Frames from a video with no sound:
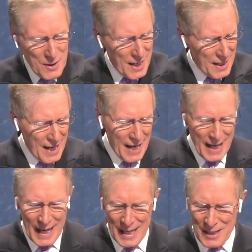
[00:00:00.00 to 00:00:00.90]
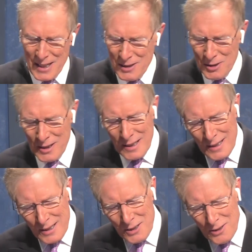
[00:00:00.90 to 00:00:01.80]
thing, and yeah, you're a
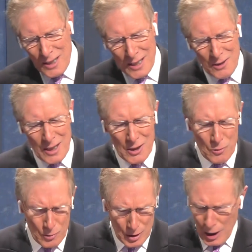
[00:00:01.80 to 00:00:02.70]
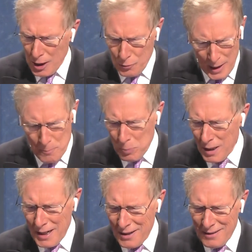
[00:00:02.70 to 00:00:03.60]
you're a, a, a great
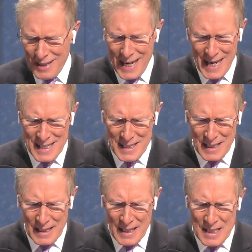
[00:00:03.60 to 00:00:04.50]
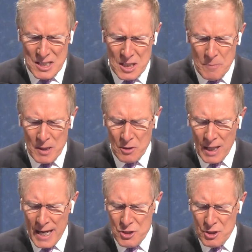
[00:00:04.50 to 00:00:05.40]
player, and uh, this can be your
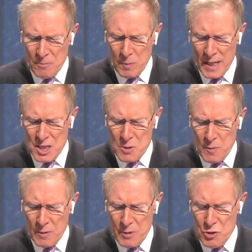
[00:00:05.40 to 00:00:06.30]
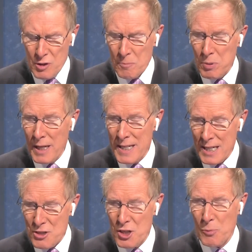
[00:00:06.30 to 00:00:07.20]
last year at Bladensburg, but you can play
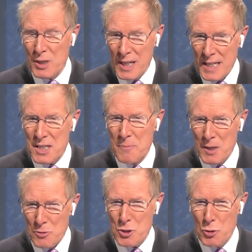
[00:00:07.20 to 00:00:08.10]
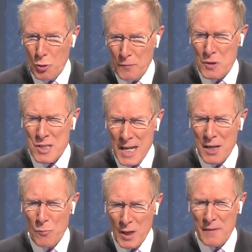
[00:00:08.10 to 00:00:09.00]
next year when you get to middle school. If you stay
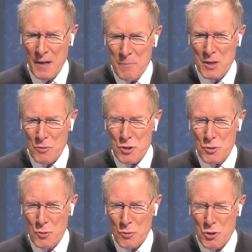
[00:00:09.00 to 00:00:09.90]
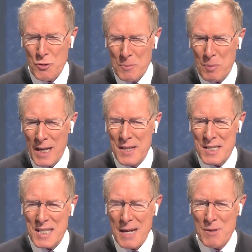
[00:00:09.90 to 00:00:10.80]
in one of our middle schools, you can play
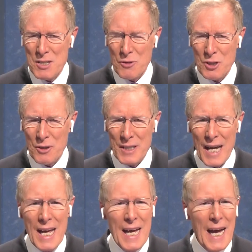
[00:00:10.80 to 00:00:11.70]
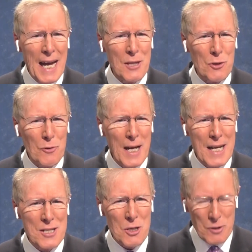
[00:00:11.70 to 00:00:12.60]
this game until you're in the eighth
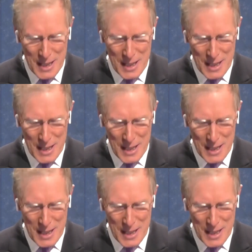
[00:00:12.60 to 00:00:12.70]
grade. So